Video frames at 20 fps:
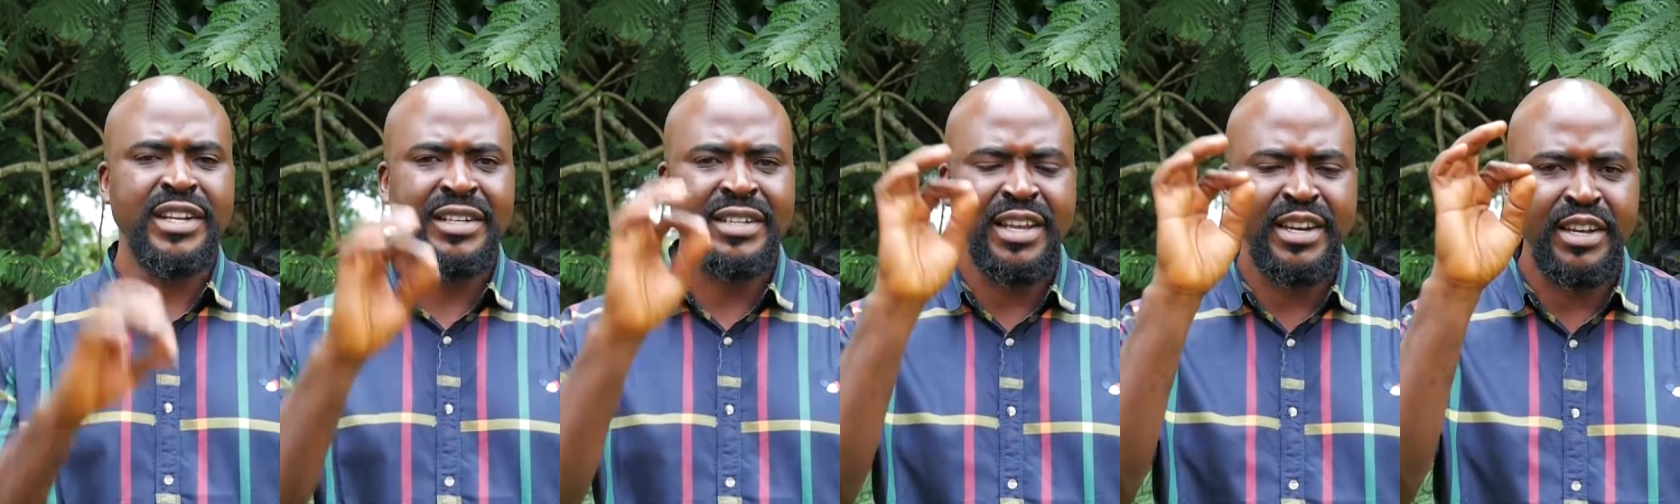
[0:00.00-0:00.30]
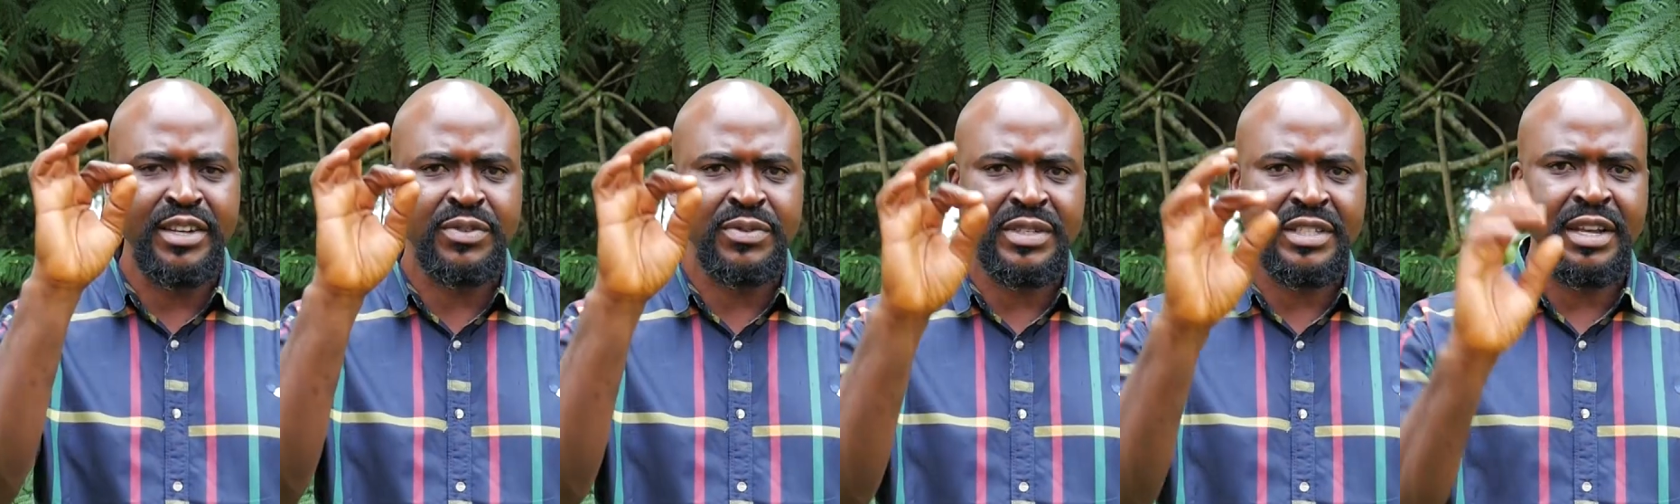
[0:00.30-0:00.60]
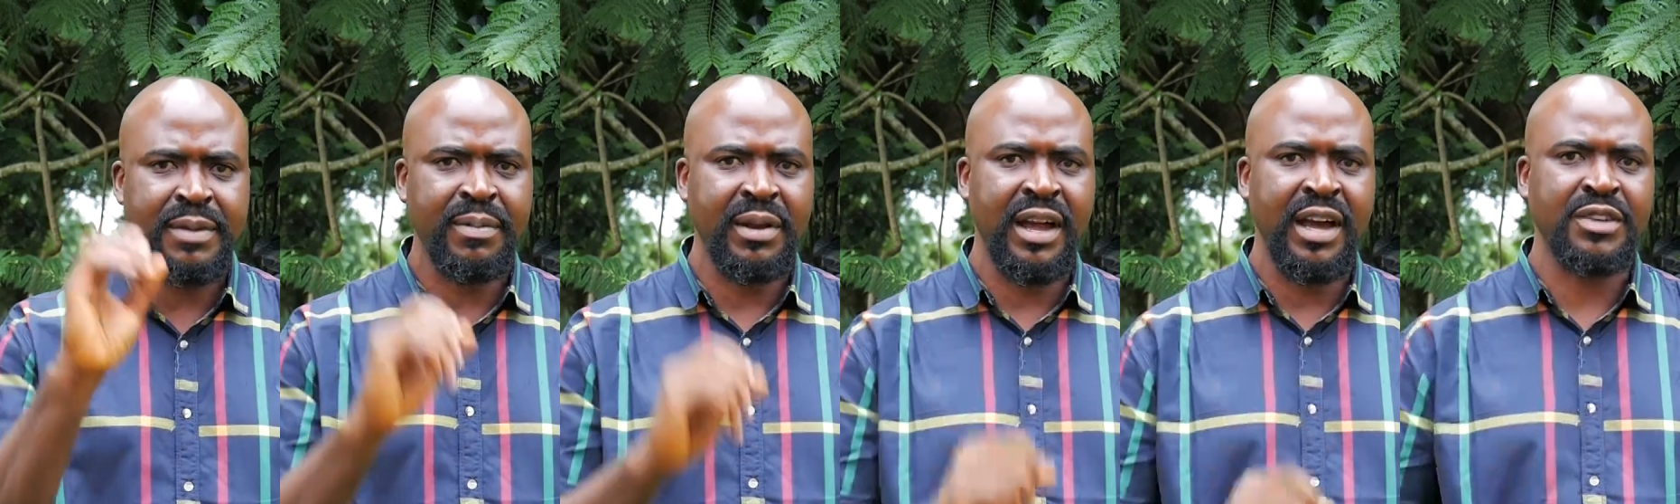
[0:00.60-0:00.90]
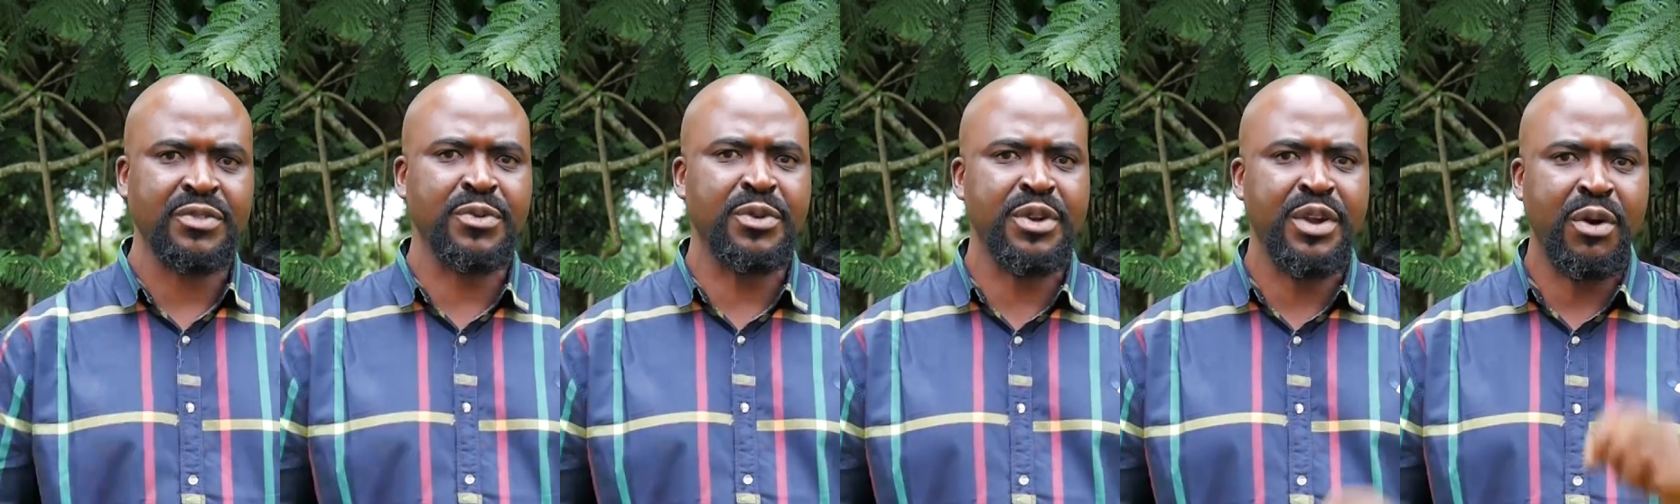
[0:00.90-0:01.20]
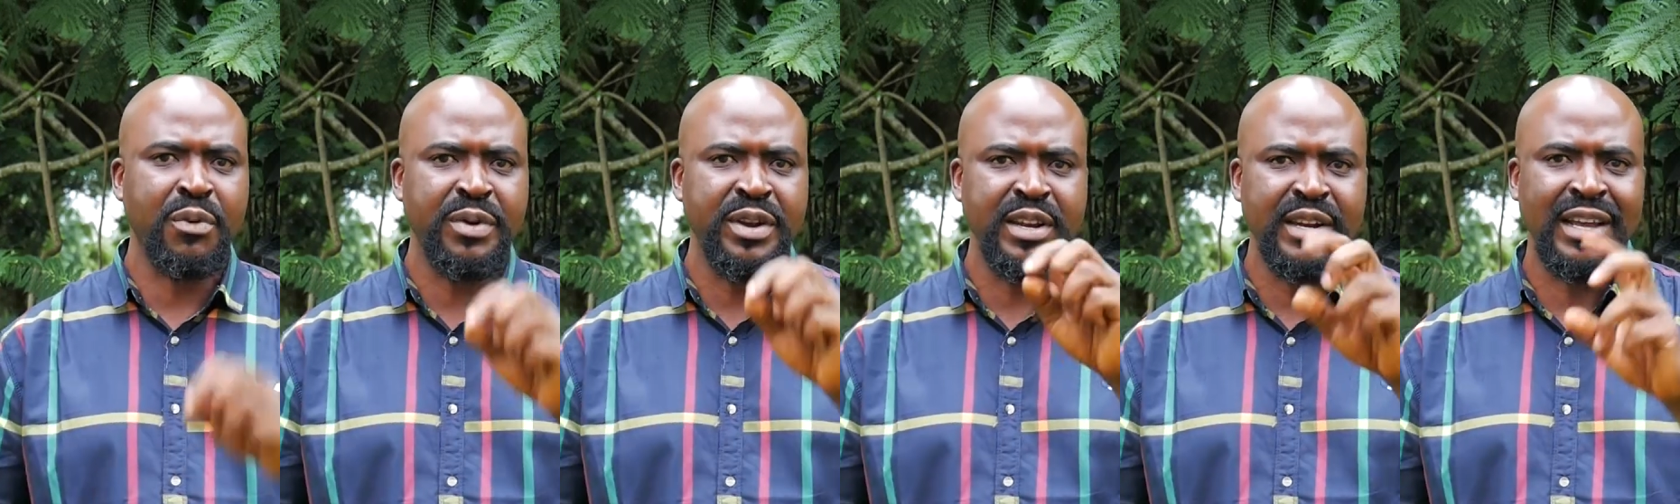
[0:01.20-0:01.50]
They need to stabilize. When
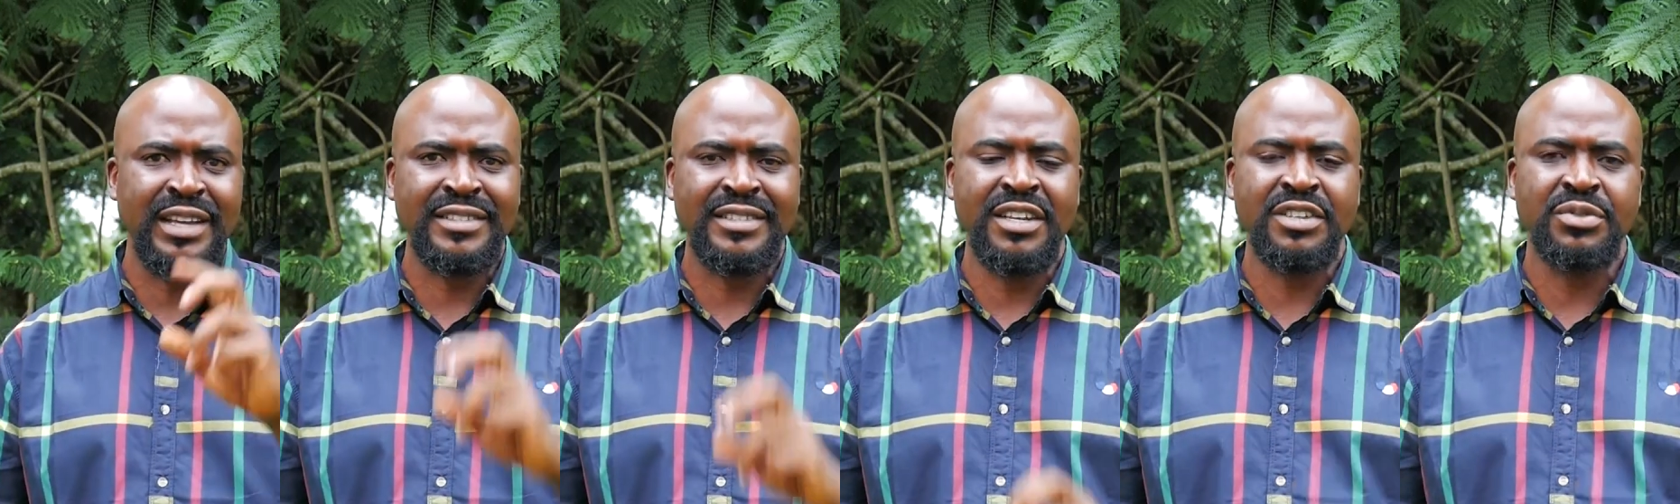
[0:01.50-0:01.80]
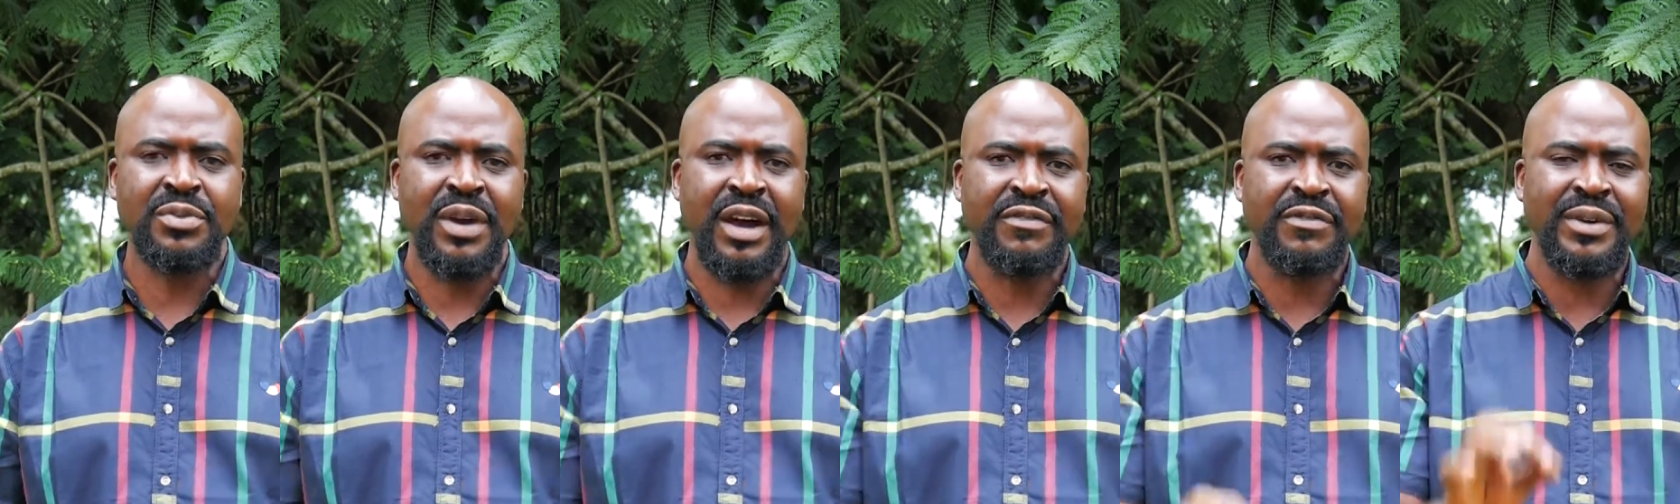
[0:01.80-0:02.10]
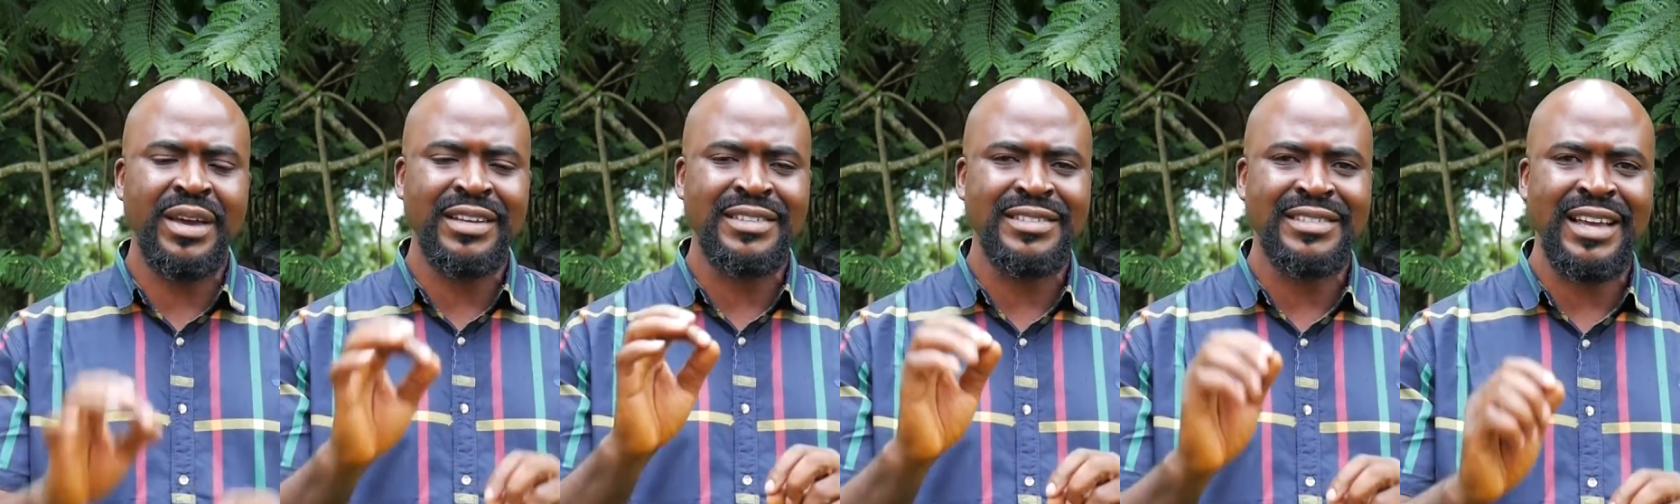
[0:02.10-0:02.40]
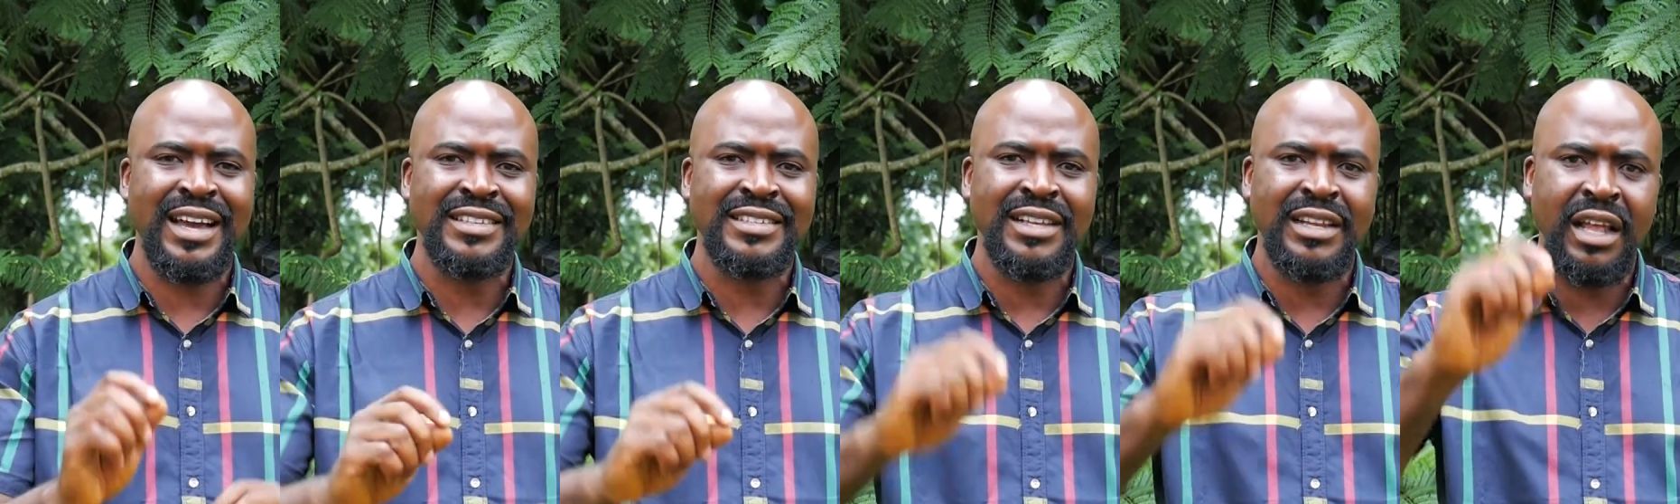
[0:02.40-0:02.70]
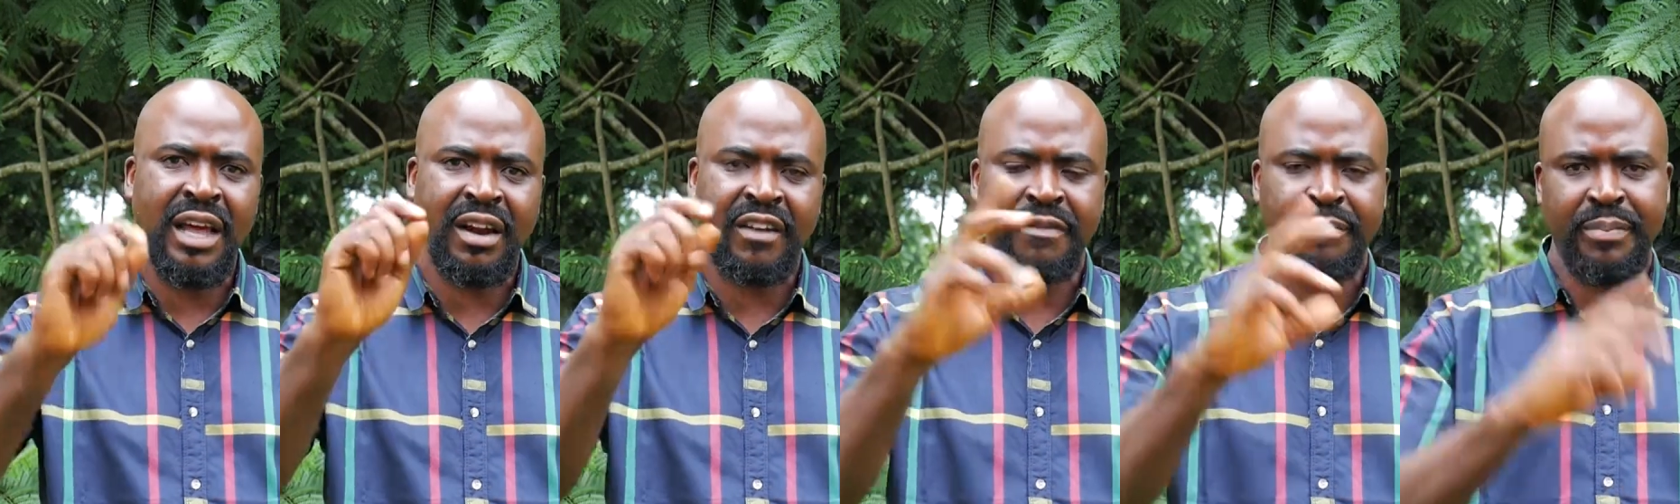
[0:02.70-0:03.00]
you're within that stage, you have to exercise a
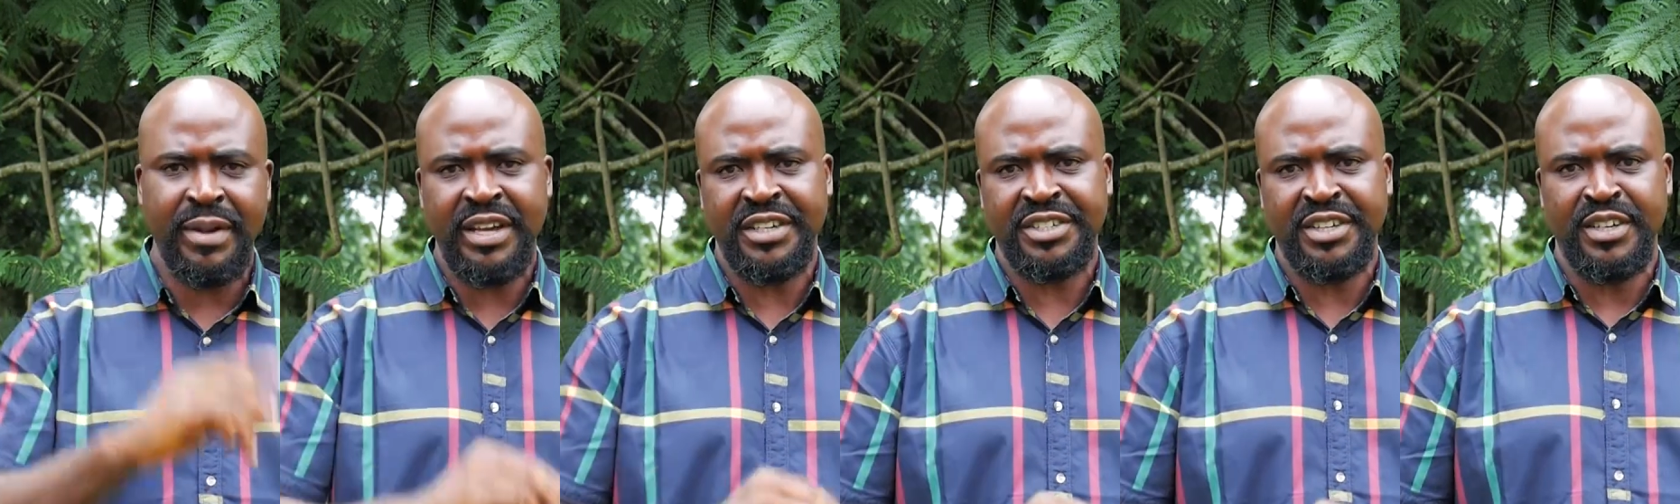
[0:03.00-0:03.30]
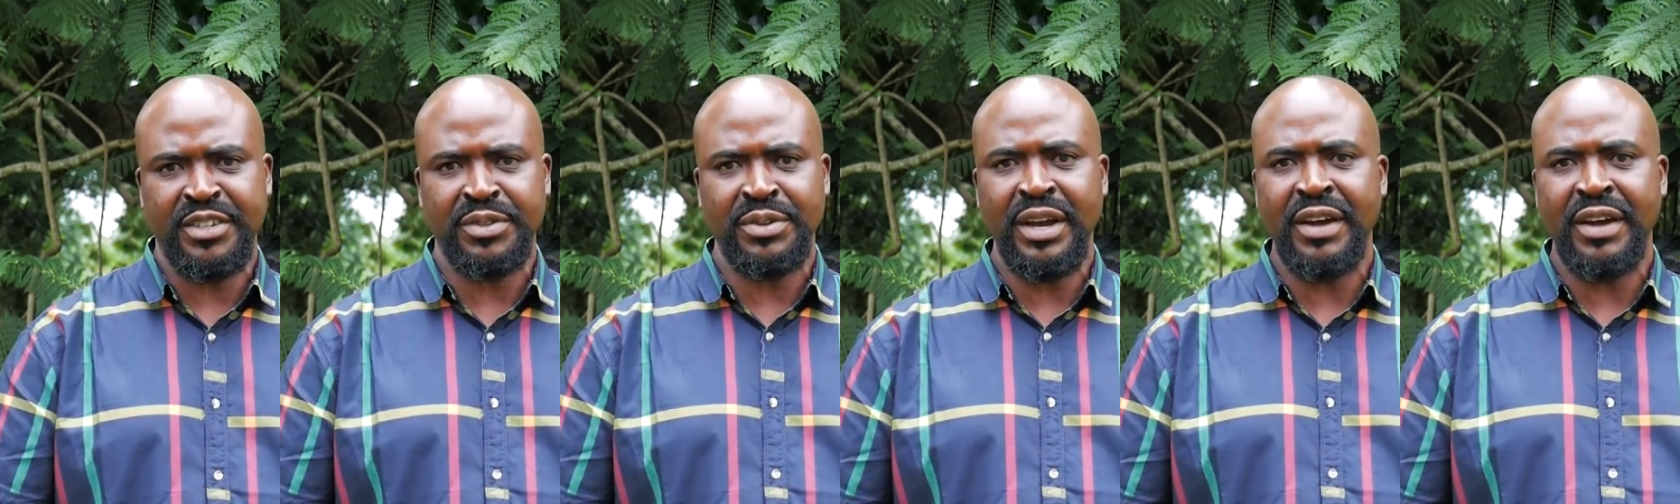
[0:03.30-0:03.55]
lot of patience.